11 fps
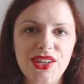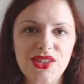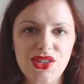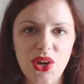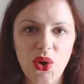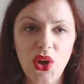
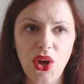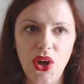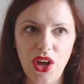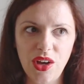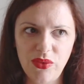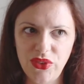So
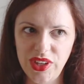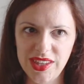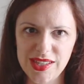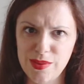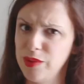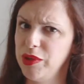hopefully
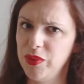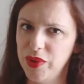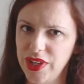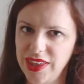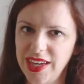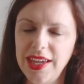this will be
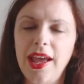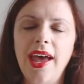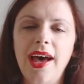worth it.